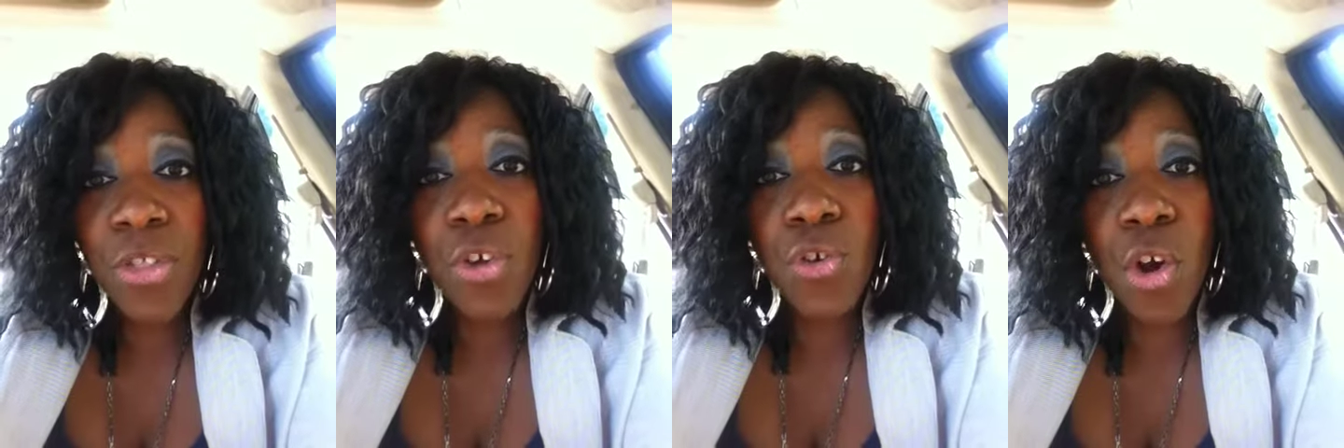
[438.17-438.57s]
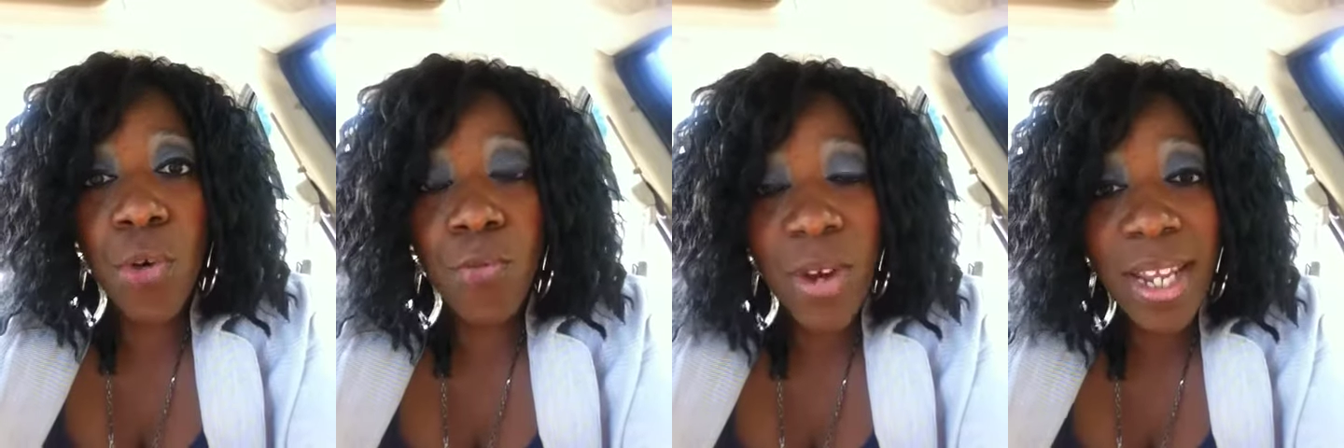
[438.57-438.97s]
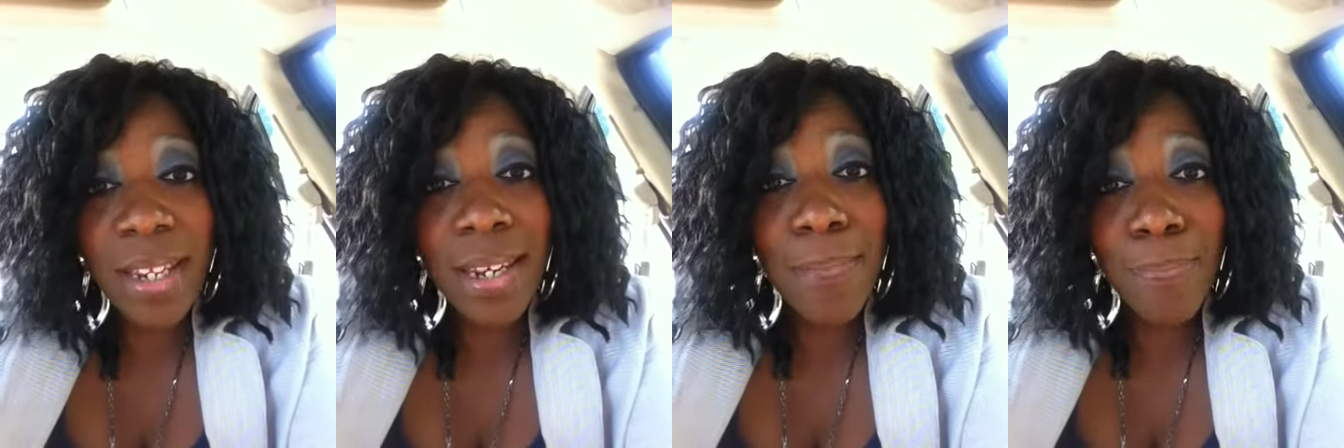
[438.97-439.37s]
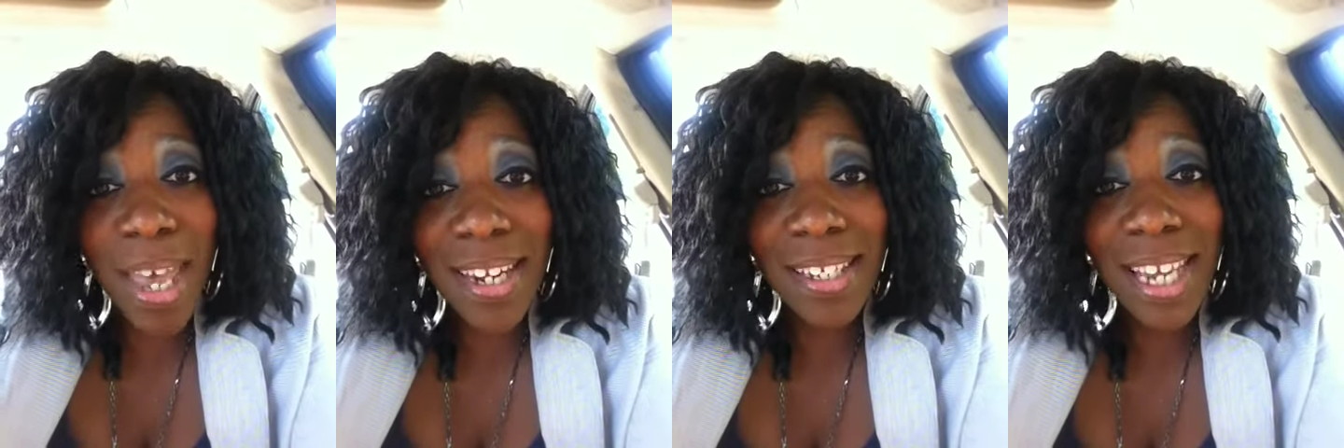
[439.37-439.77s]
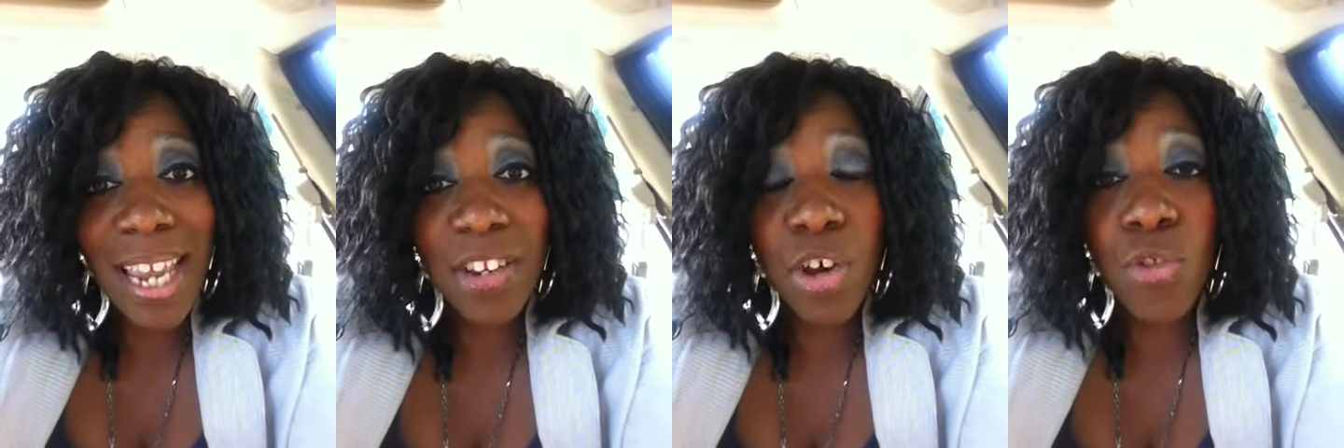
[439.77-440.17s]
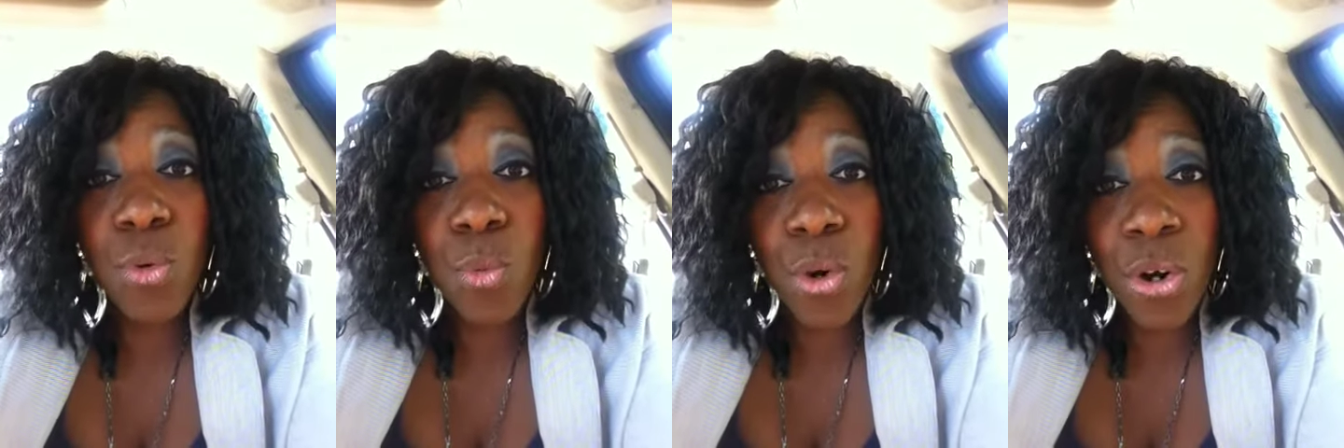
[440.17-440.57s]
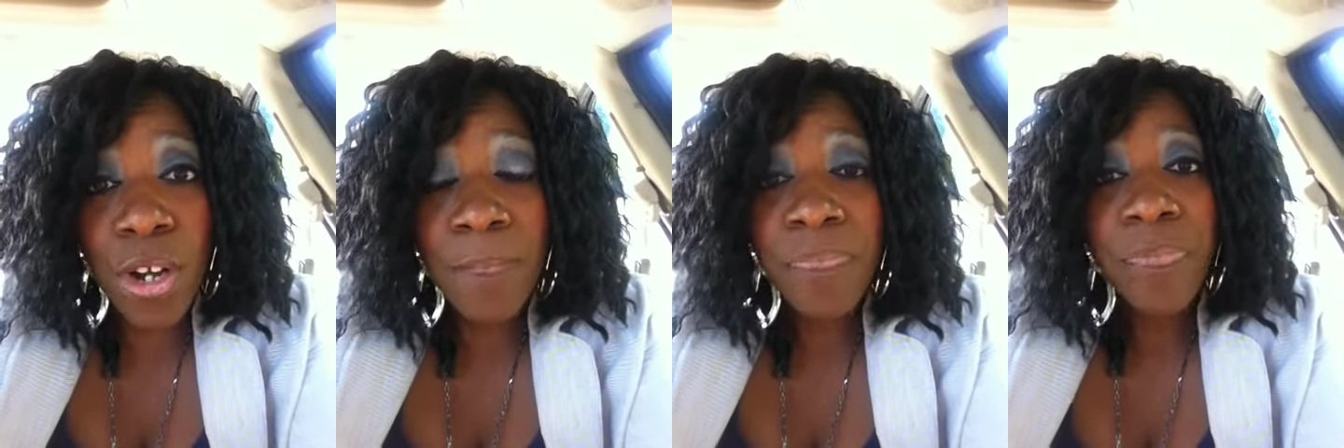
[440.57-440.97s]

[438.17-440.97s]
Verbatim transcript: through your reading and meditating on the word,